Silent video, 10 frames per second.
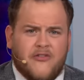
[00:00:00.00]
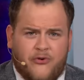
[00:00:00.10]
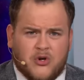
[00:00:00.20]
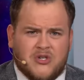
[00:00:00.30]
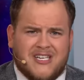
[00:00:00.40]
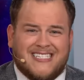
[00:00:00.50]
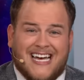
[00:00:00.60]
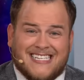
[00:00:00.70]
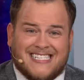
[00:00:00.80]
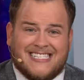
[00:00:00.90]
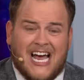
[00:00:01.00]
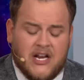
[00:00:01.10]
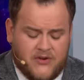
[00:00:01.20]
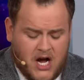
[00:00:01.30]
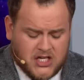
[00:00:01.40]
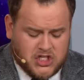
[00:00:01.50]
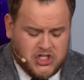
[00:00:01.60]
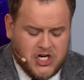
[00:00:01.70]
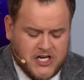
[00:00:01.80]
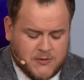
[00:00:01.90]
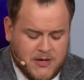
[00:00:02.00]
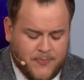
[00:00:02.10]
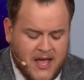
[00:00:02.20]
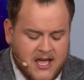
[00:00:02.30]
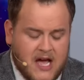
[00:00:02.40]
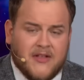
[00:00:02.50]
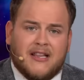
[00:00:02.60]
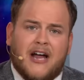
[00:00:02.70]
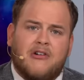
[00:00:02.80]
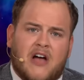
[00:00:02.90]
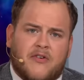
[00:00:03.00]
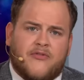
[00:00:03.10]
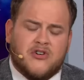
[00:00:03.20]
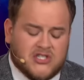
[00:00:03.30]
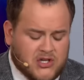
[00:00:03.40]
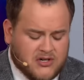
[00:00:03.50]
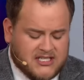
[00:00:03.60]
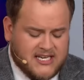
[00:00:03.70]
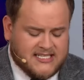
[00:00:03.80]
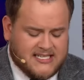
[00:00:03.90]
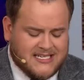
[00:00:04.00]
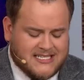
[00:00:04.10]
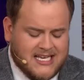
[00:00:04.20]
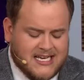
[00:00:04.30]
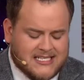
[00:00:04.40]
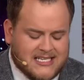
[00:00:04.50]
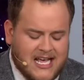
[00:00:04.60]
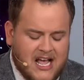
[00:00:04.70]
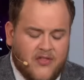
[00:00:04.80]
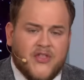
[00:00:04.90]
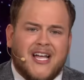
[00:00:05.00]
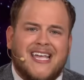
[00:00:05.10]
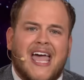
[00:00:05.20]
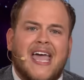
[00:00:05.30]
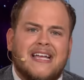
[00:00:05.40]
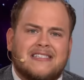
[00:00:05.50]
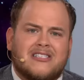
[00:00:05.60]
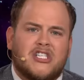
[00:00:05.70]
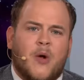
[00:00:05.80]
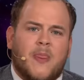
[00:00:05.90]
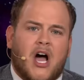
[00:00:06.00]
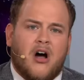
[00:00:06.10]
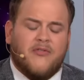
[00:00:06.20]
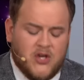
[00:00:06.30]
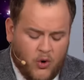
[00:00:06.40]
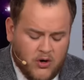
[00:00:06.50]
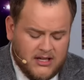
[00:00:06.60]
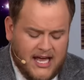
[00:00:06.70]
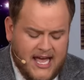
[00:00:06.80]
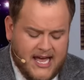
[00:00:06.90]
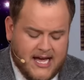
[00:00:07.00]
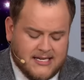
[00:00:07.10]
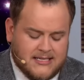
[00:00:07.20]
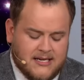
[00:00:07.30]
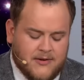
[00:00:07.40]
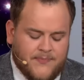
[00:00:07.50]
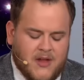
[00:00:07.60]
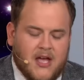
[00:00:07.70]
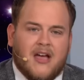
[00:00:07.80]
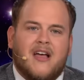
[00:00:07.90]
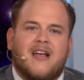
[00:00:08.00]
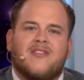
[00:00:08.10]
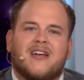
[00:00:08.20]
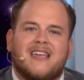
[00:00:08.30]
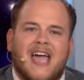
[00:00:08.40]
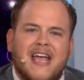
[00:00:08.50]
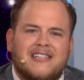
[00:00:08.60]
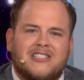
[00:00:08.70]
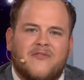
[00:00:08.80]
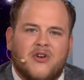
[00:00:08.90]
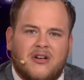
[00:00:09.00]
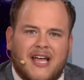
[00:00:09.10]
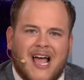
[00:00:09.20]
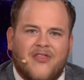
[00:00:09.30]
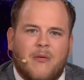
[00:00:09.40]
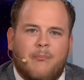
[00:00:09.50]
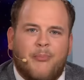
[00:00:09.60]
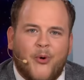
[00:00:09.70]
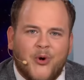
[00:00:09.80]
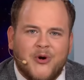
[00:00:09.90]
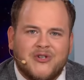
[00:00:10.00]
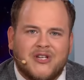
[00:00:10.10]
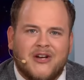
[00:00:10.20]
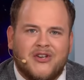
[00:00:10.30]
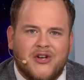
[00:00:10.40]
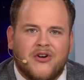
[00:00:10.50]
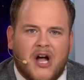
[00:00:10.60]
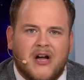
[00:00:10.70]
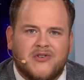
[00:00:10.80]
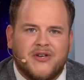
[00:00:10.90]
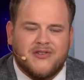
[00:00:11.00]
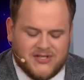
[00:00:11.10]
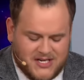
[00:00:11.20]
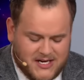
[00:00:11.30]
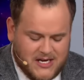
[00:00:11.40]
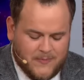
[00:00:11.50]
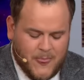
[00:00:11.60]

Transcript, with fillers: fortresses," as a sign of God's judgment. And the latter half of verse thirteen says this, "The gates of your land, the gates of your land, the borders unto your country or city,